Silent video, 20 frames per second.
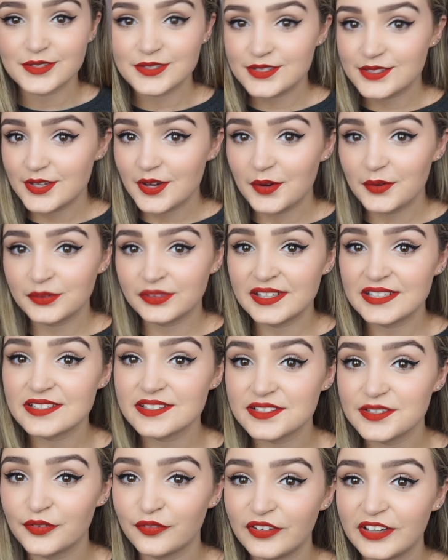So this
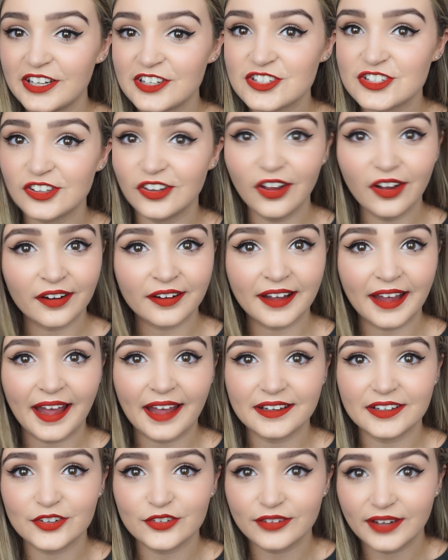is the finished look,
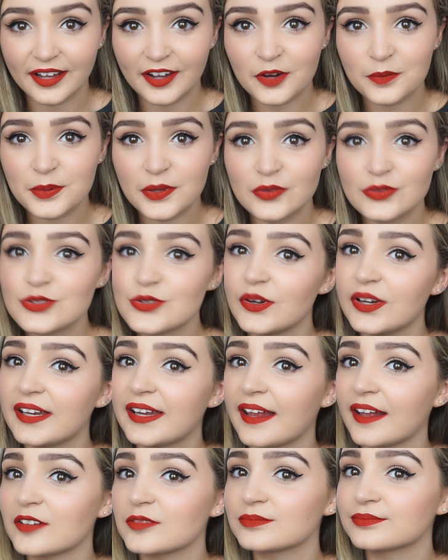and I really hope you enjoyed
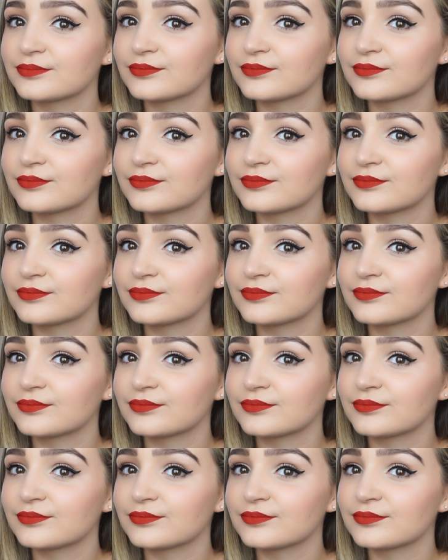it.